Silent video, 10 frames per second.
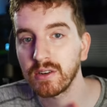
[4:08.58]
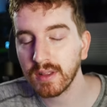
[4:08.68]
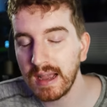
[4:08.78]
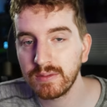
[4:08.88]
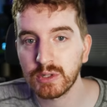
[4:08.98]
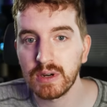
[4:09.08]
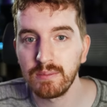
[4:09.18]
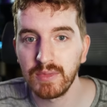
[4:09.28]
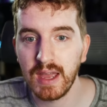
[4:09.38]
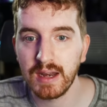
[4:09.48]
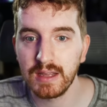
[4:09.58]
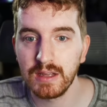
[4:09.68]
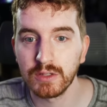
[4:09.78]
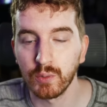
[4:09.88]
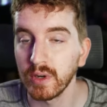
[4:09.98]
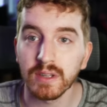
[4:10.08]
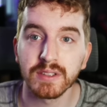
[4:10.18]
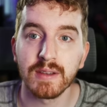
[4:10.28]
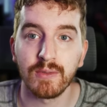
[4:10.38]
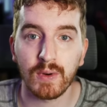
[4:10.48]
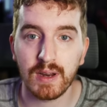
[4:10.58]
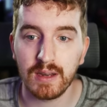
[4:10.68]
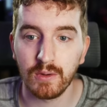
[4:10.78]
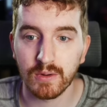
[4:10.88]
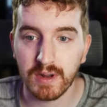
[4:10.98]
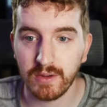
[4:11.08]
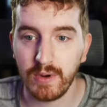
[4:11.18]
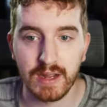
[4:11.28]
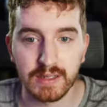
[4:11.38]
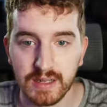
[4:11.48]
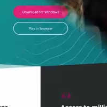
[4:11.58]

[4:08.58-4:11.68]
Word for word: your live stream that is royalty free or otherwise